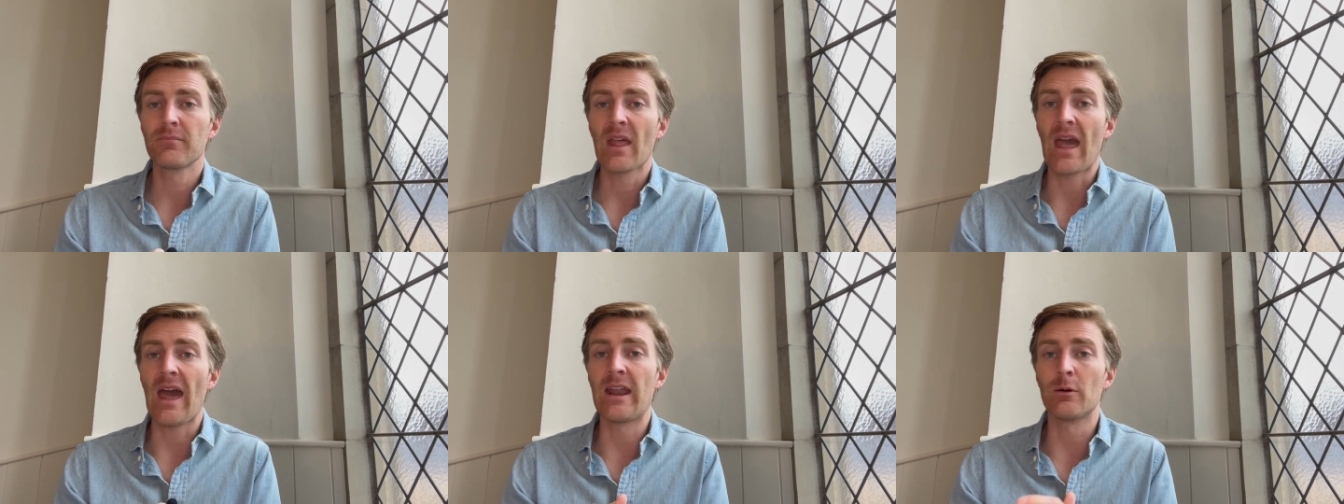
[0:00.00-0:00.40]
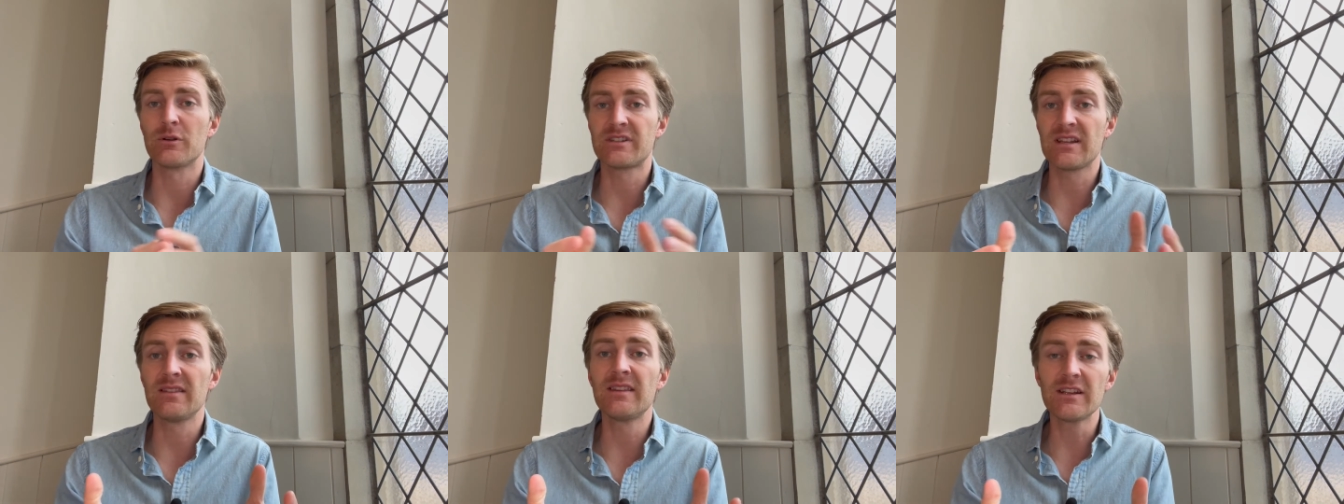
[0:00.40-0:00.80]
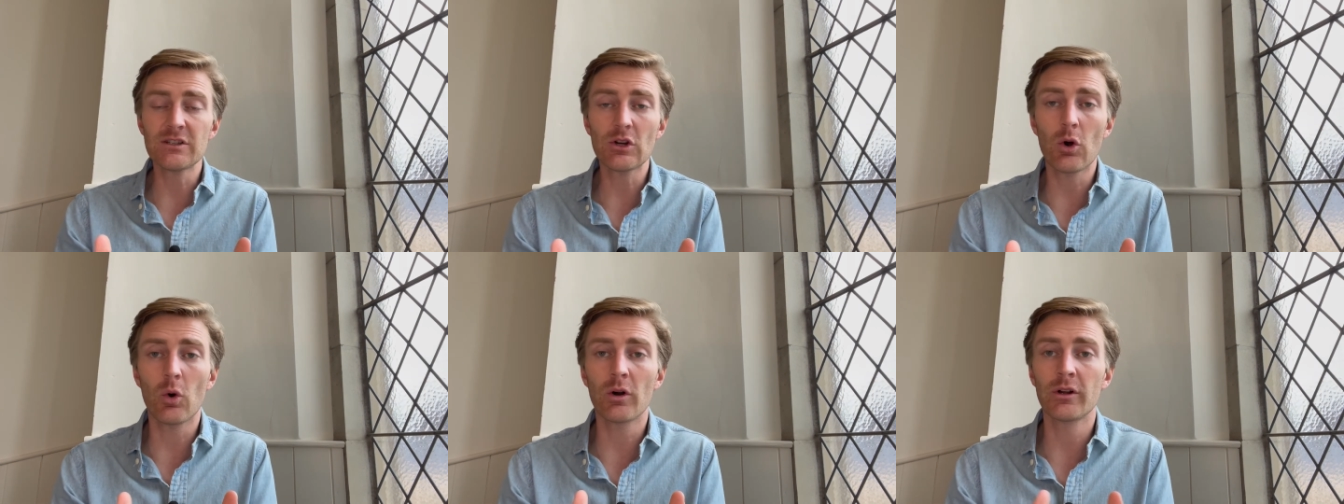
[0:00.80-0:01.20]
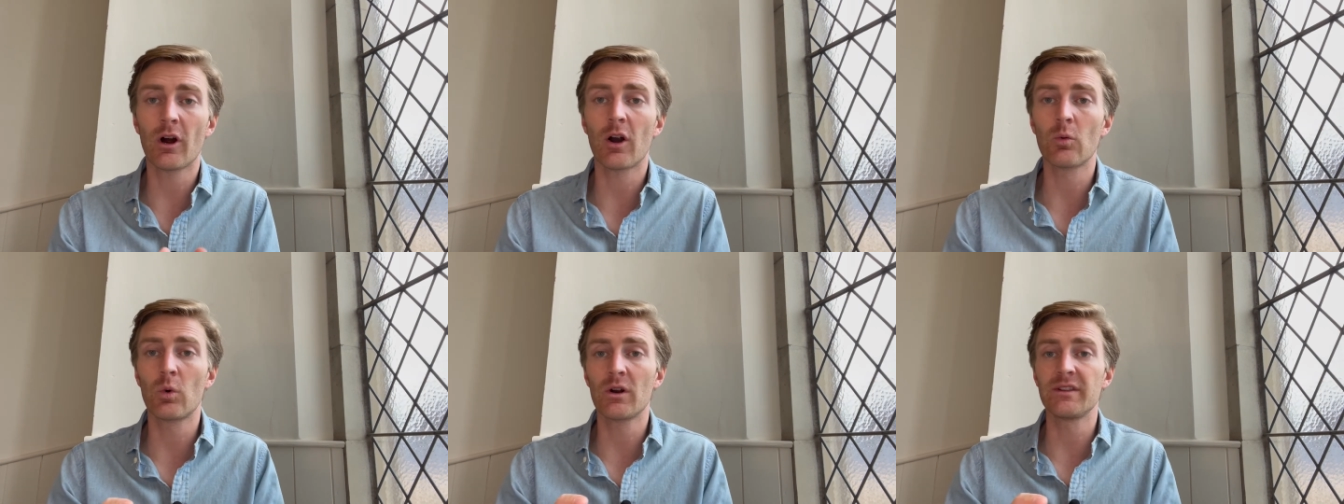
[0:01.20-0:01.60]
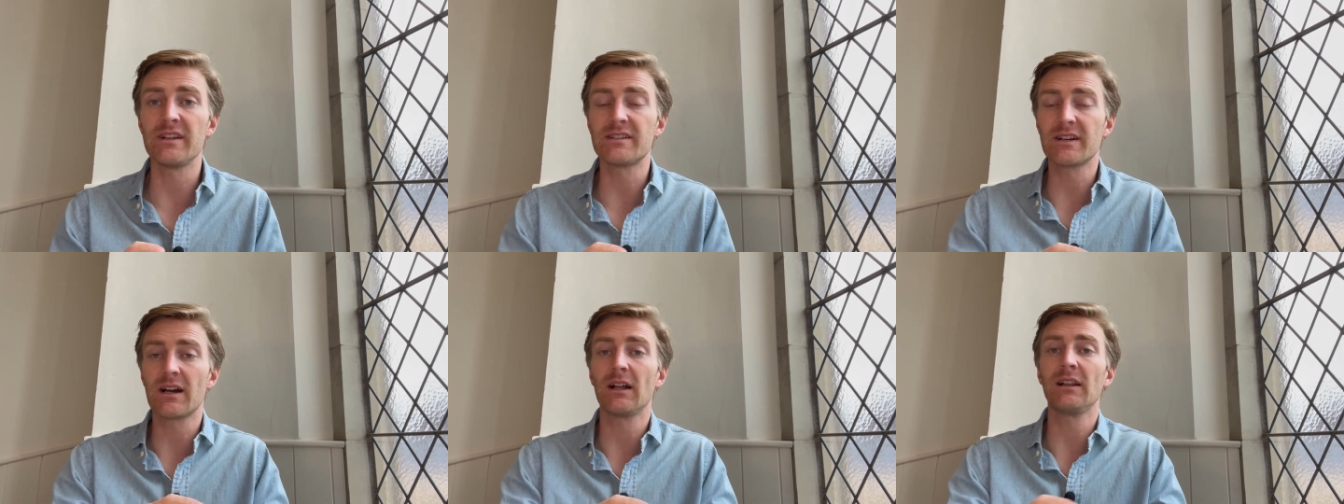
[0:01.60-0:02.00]
And it was in this courtyard where
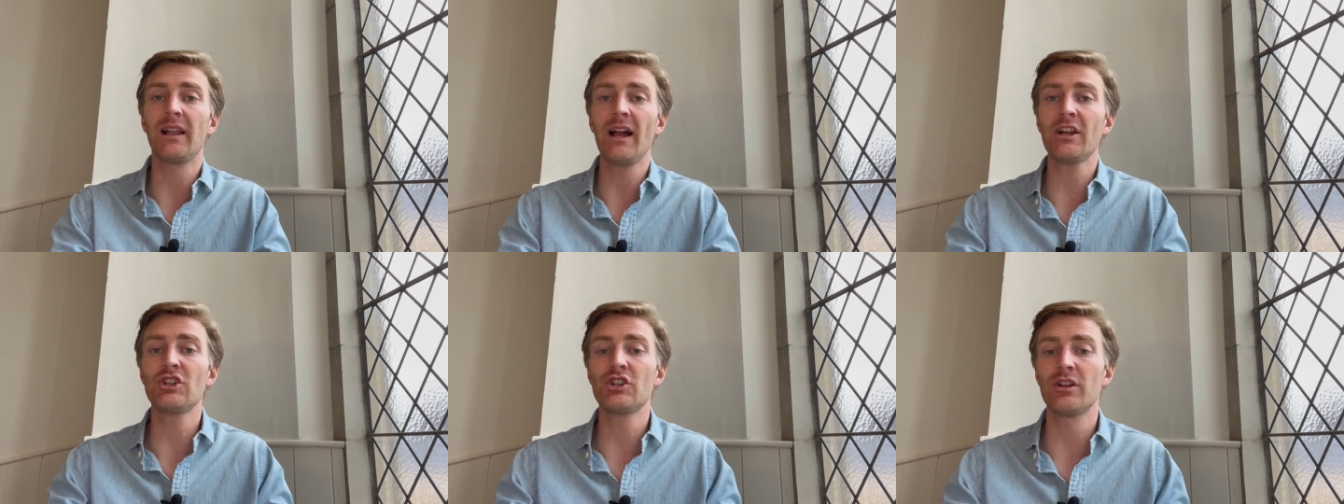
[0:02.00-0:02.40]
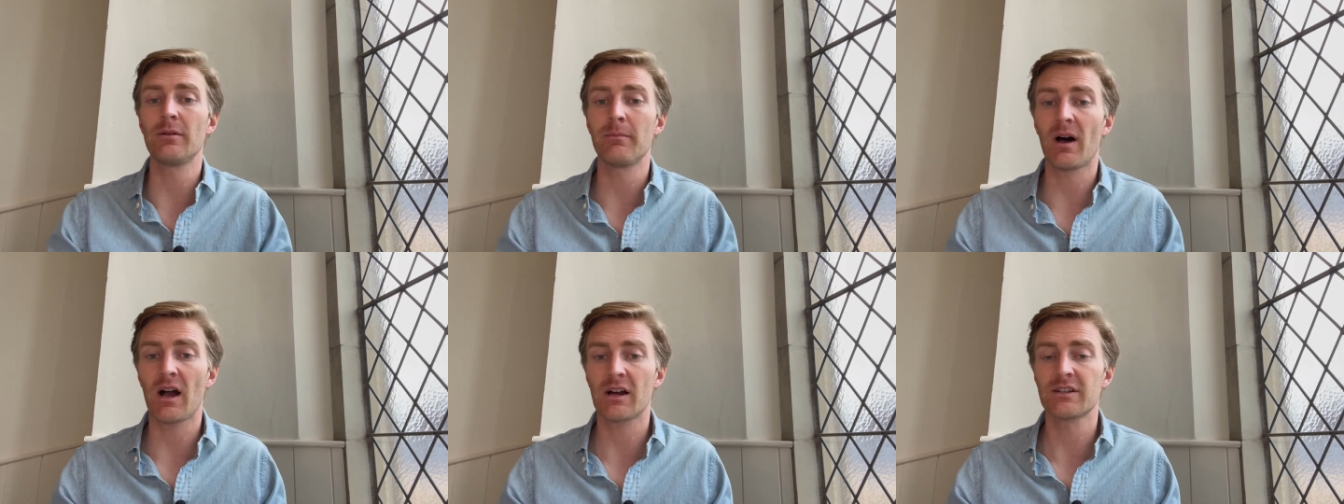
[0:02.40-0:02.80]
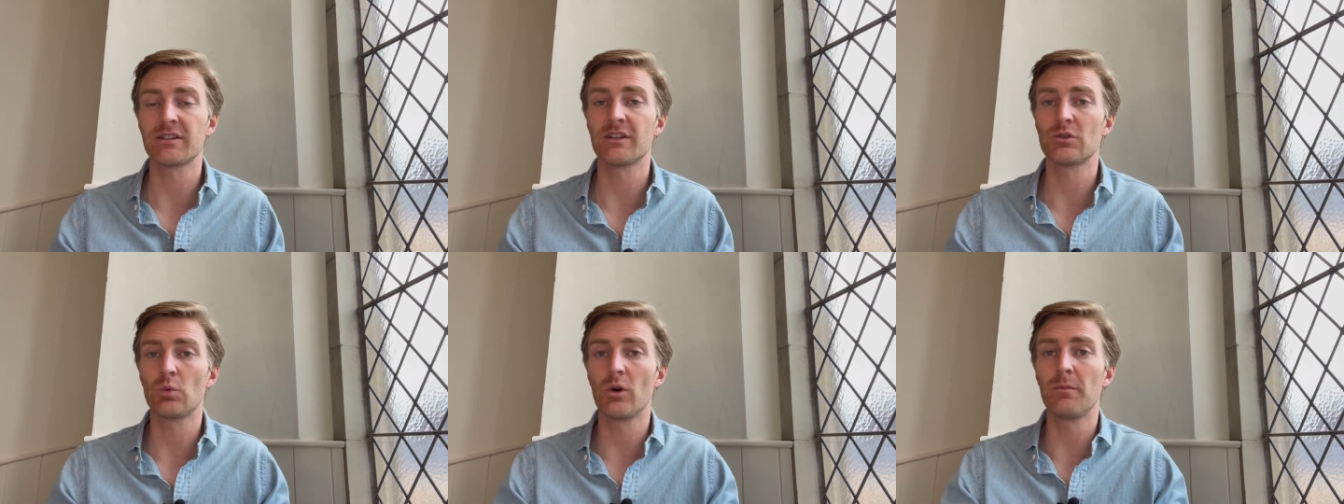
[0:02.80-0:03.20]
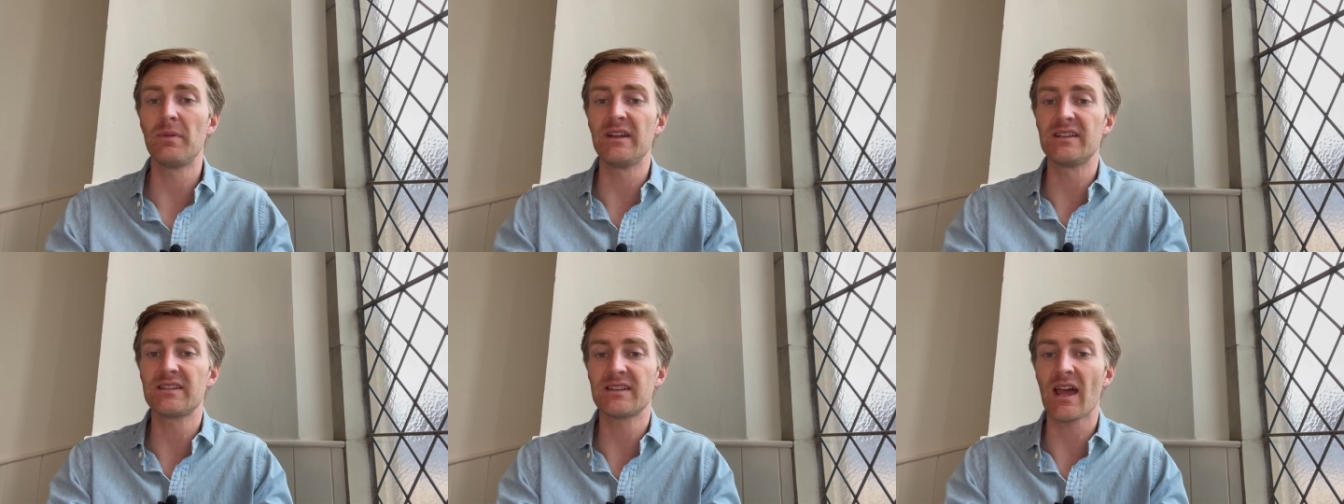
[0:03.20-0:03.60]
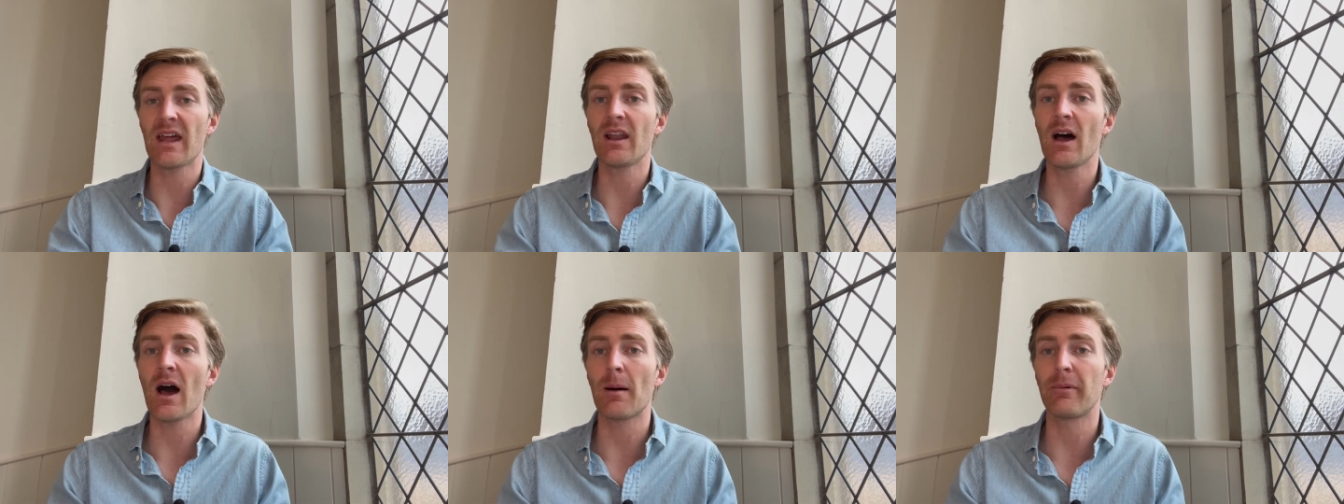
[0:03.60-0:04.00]
these collection boxes would be set
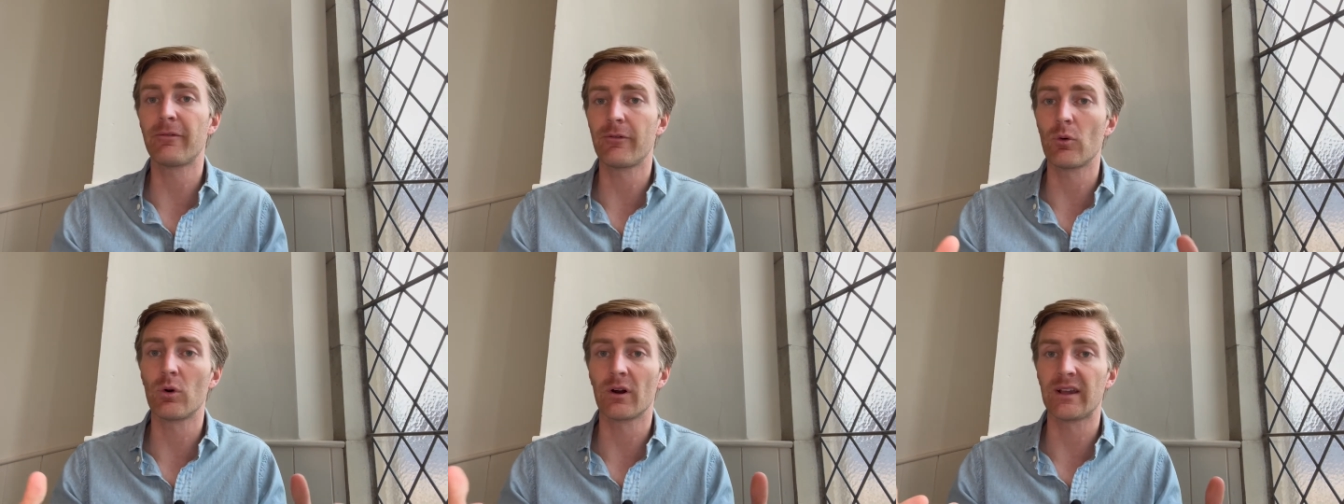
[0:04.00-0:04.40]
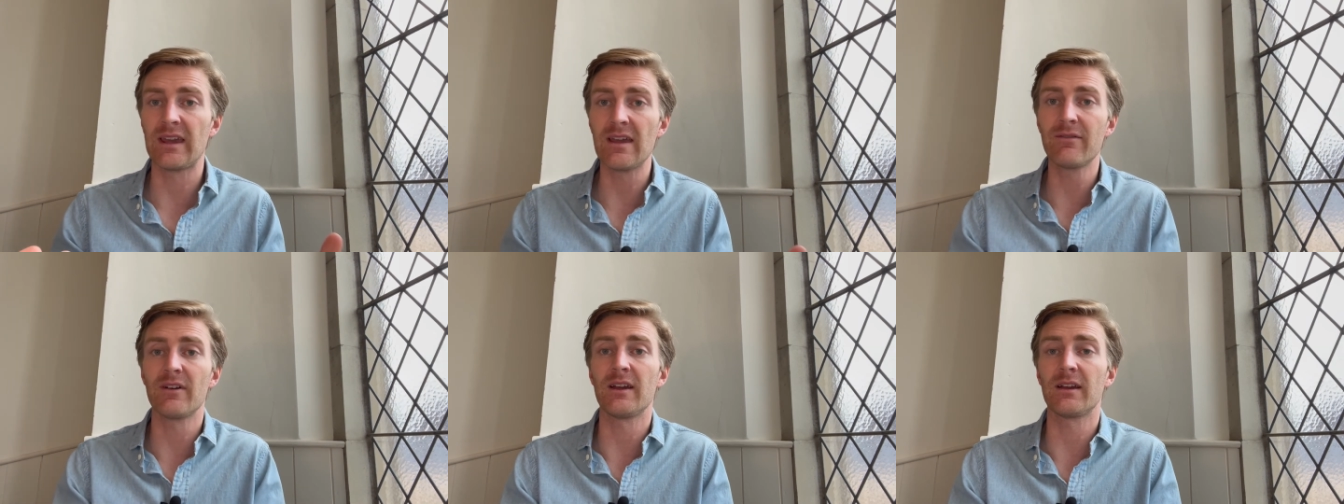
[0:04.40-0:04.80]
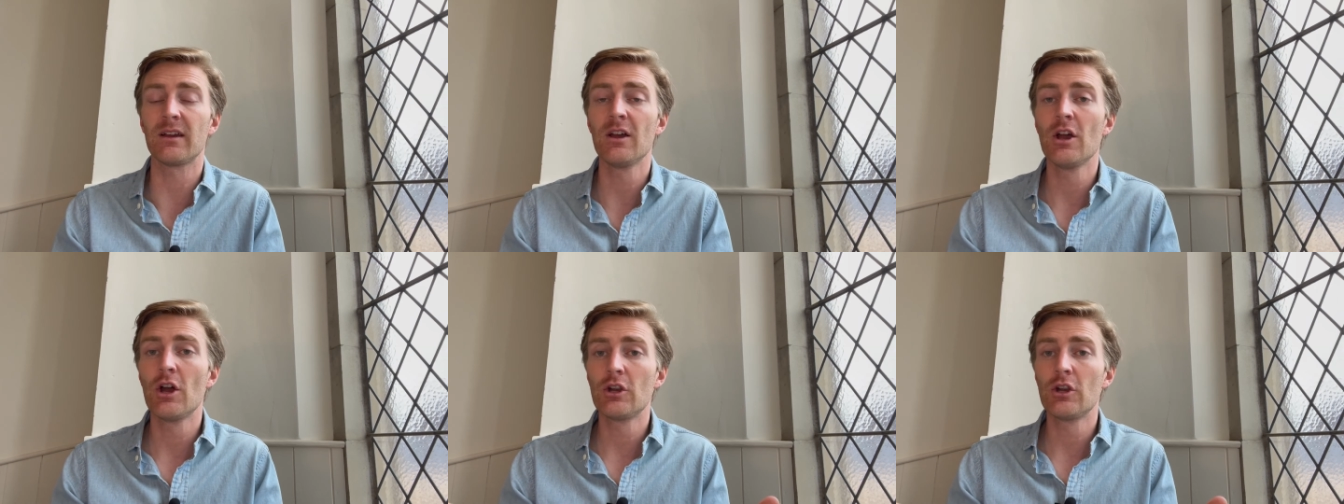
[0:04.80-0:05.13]
up for giving